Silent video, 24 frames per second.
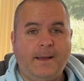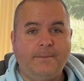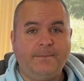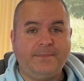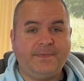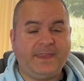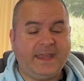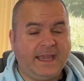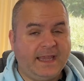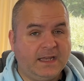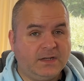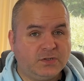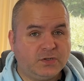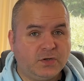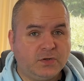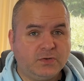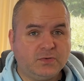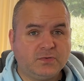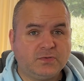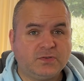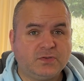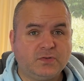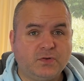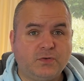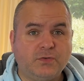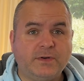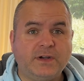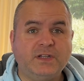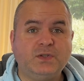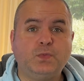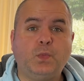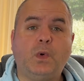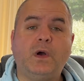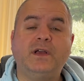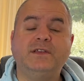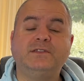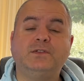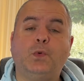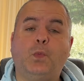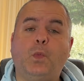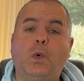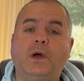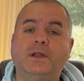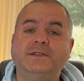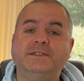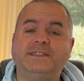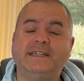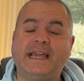The internal storage was a
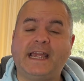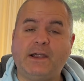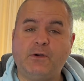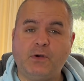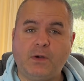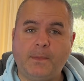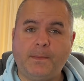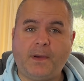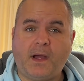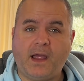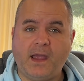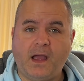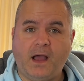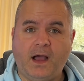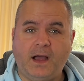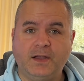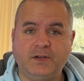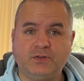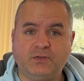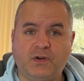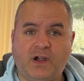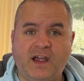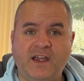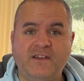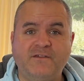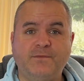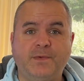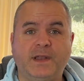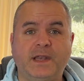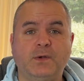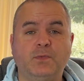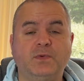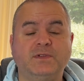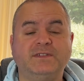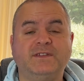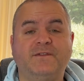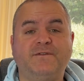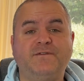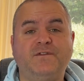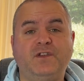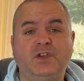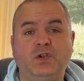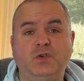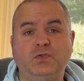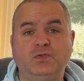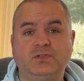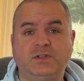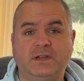1 terabyte hard drive, but it was a
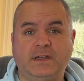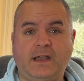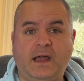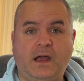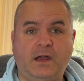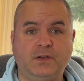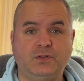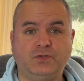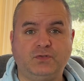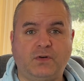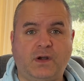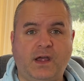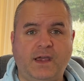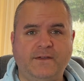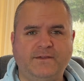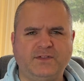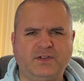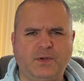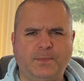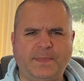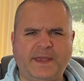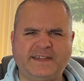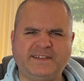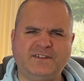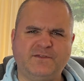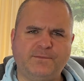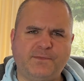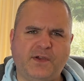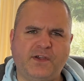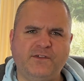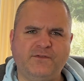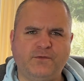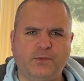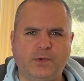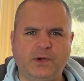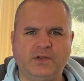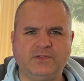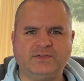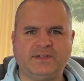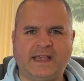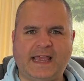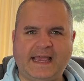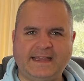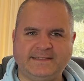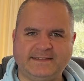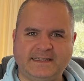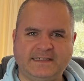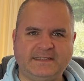Fusion hard drive. So best of both worlds, so
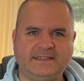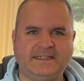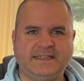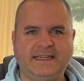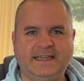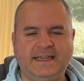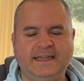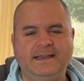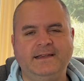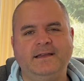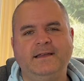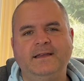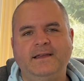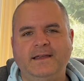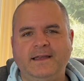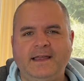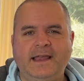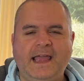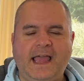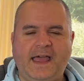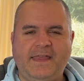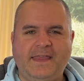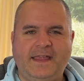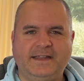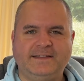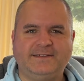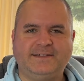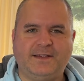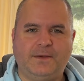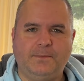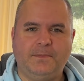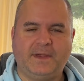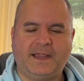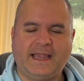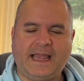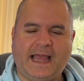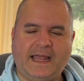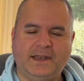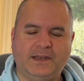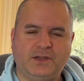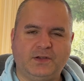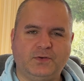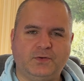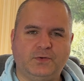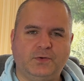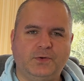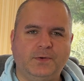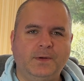SSD and then some
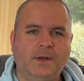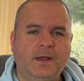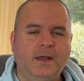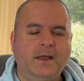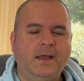mechanical.